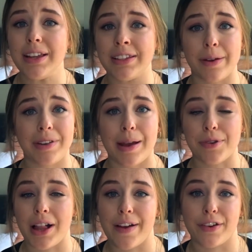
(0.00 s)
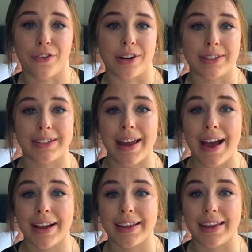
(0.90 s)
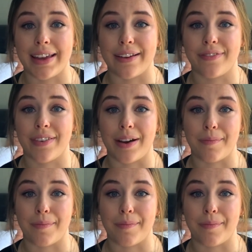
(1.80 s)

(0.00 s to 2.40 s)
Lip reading: Sometimes I'll have it for a snack if